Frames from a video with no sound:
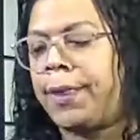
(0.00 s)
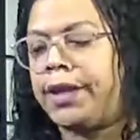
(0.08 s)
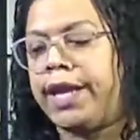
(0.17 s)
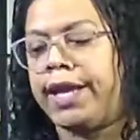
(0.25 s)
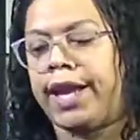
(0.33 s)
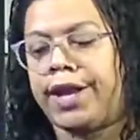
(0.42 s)

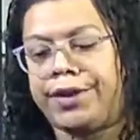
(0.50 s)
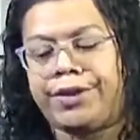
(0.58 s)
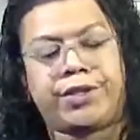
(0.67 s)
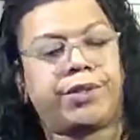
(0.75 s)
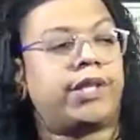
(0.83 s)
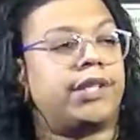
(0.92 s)
And I heard
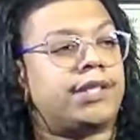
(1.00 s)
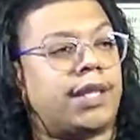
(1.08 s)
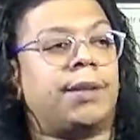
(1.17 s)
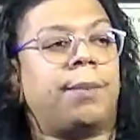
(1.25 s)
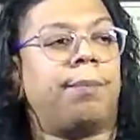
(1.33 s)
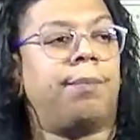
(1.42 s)
that you can send
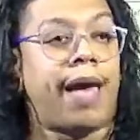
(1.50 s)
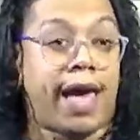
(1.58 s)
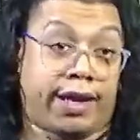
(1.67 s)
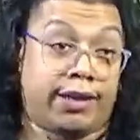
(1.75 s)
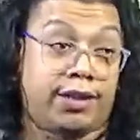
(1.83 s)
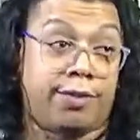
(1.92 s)
them
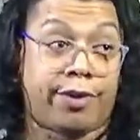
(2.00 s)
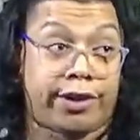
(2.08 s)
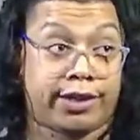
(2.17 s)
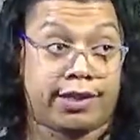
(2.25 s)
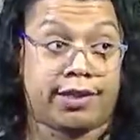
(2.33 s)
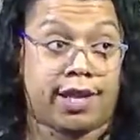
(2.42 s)
back to
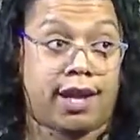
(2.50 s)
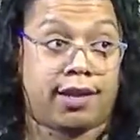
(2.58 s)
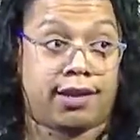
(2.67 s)
Birkenstock